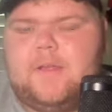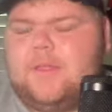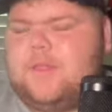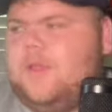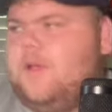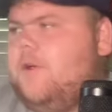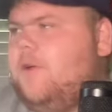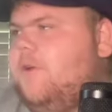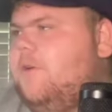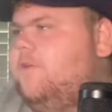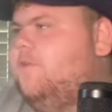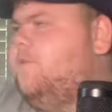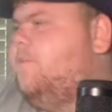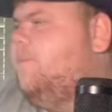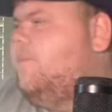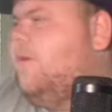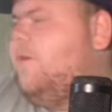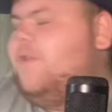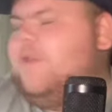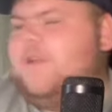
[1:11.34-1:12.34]
So I
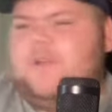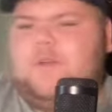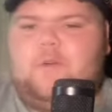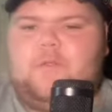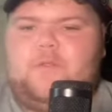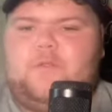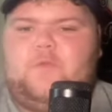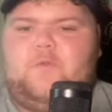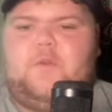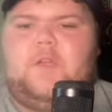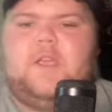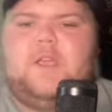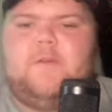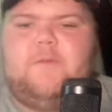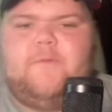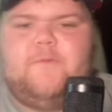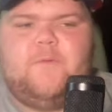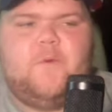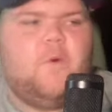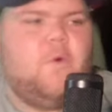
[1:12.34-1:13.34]
think I got three
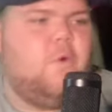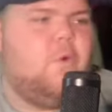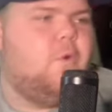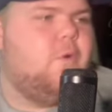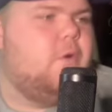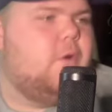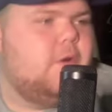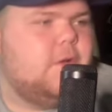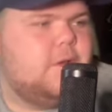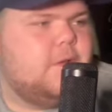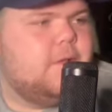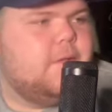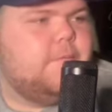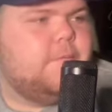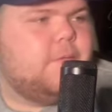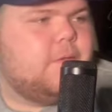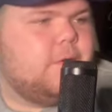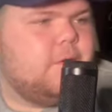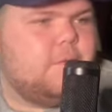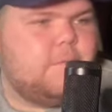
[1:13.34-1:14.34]
or four
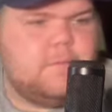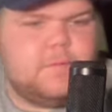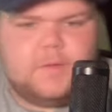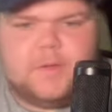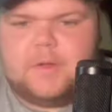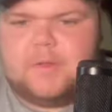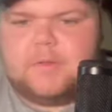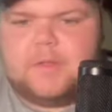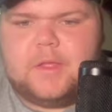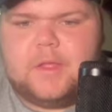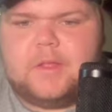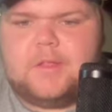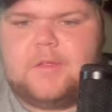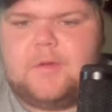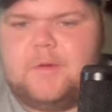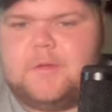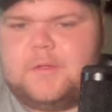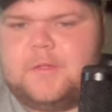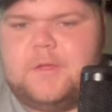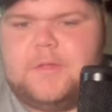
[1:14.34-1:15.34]
on, on
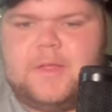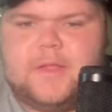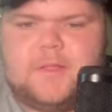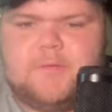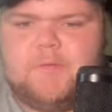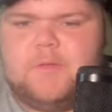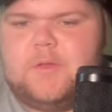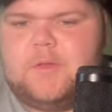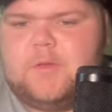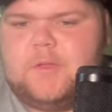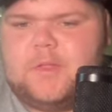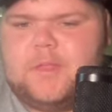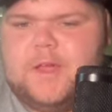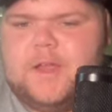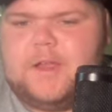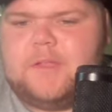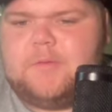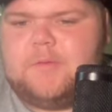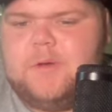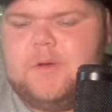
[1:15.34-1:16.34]
TikTok. So that's a really good
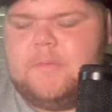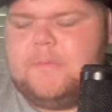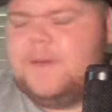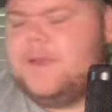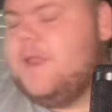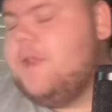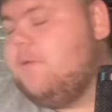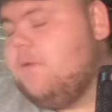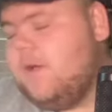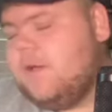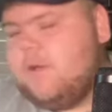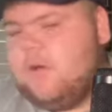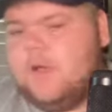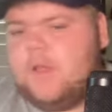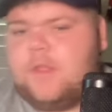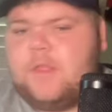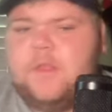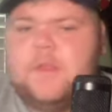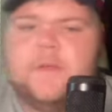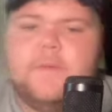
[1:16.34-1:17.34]
start as well. But anyway,
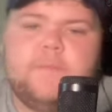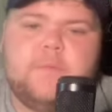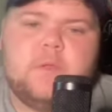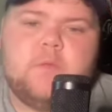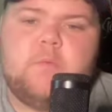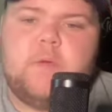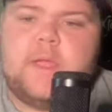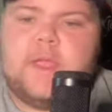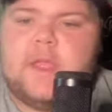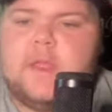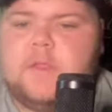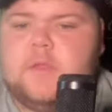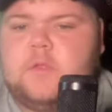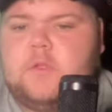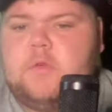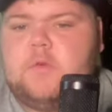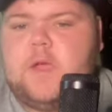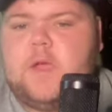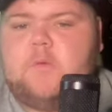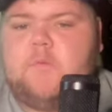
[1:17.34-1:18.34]
guys, we're here to
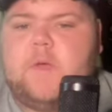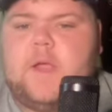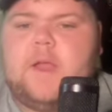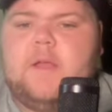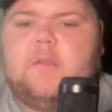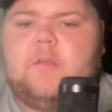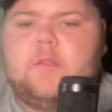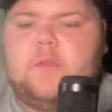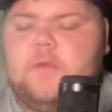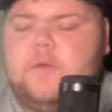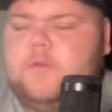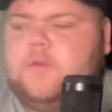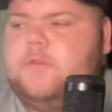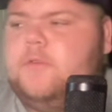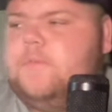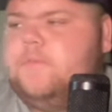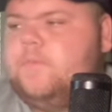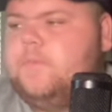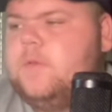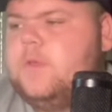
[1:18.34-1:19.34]
do our round
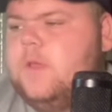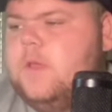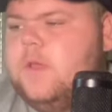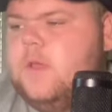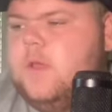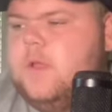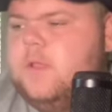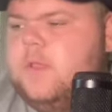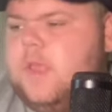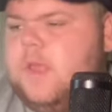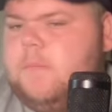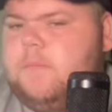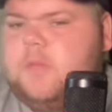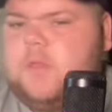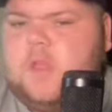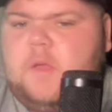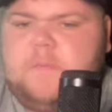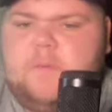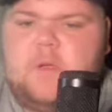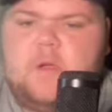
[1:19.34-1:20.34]
two tips.
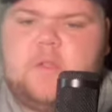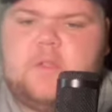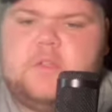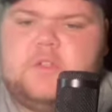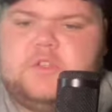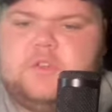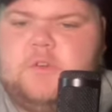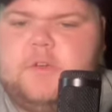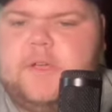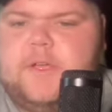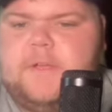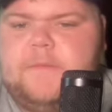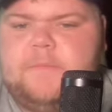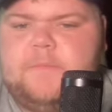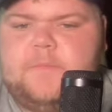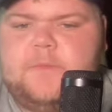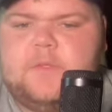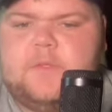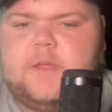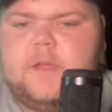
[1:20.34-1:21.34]
Hope you guys enjoy.
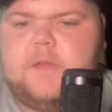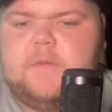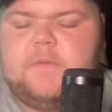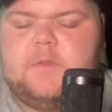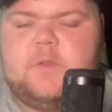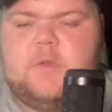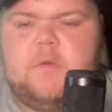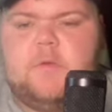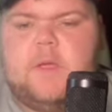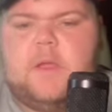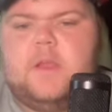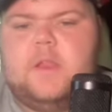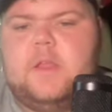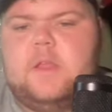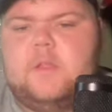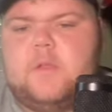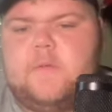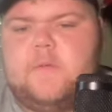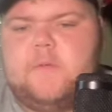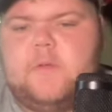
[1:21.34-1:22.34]
Uh, if you're new around
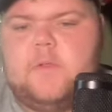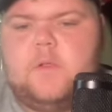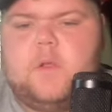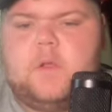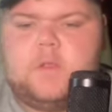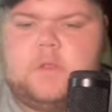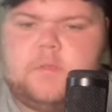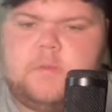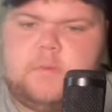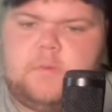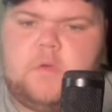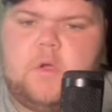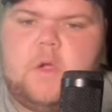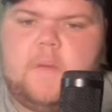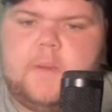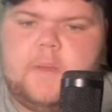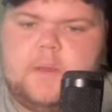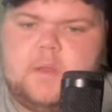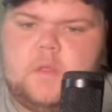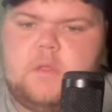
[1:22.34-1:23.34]
here, don't forget to like, subscribe,
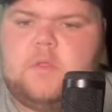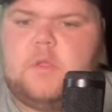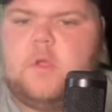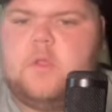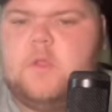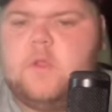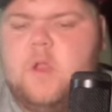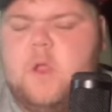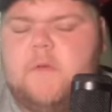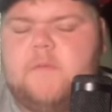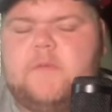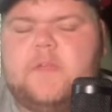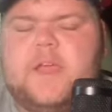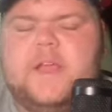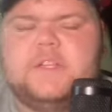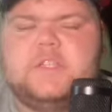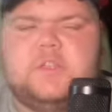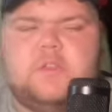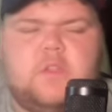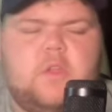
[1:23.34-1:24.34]
and uh, turn the
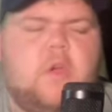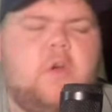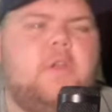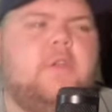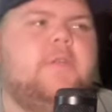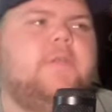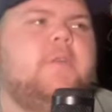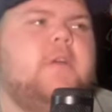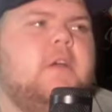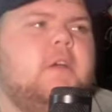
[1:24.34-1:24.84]
notifications on.